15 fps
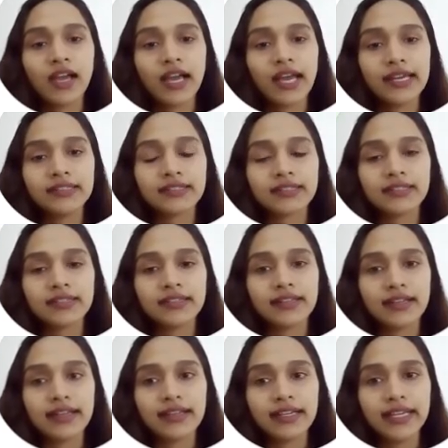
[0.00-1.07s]
and
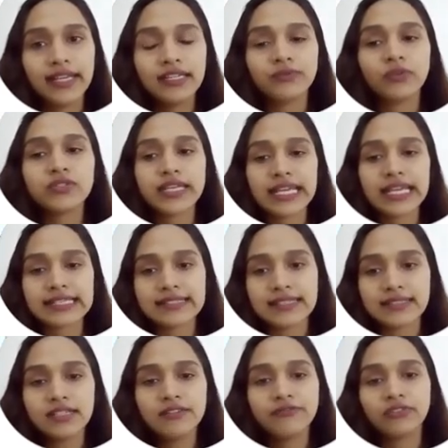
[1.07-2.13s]
it was
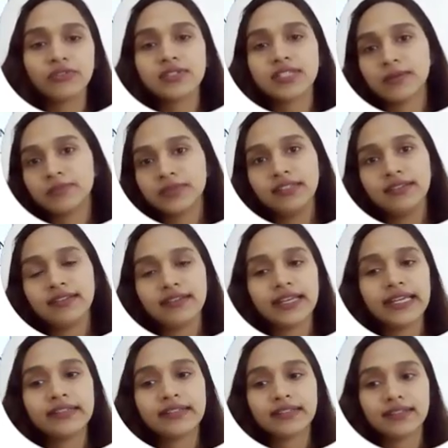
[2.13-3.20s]
extended for something
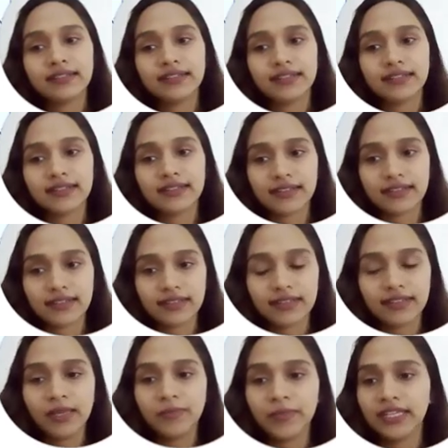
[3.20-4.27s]
like
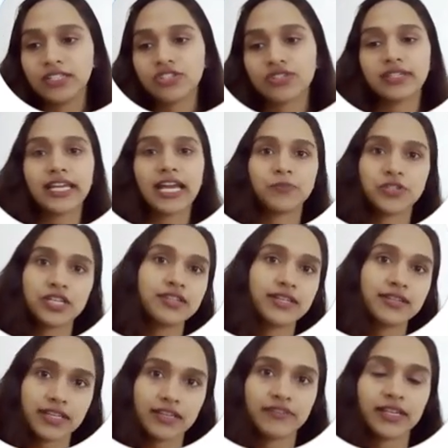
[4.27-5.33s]
image caption
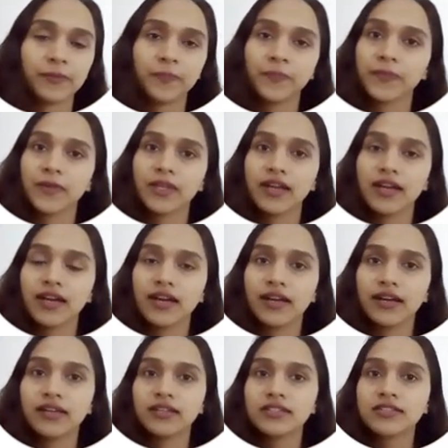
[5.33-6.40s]
retrieval.
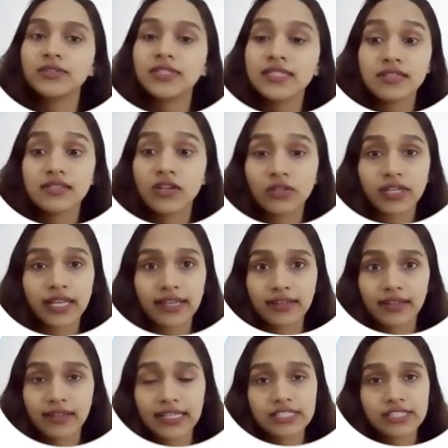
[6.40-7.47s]
So this is not
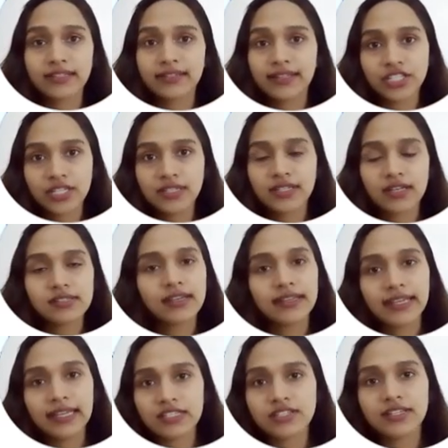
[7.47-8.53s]
a generation
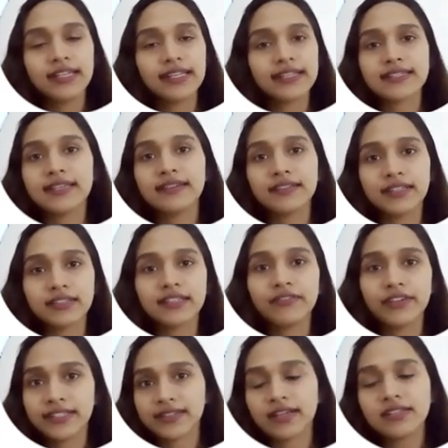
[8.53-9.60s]
task. Instead, it is a
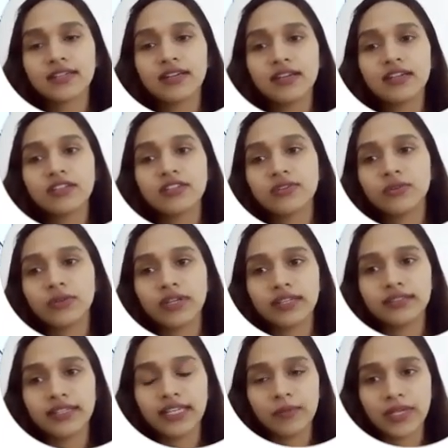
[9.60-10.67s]
retrieval task. So
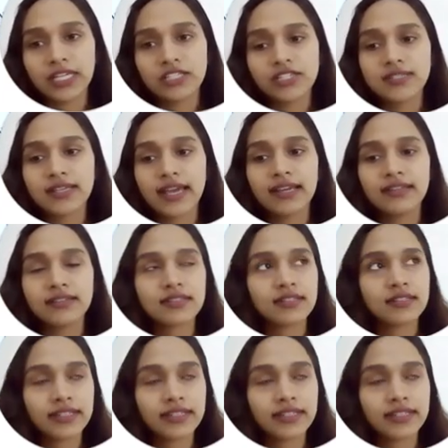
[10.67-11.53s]
the images and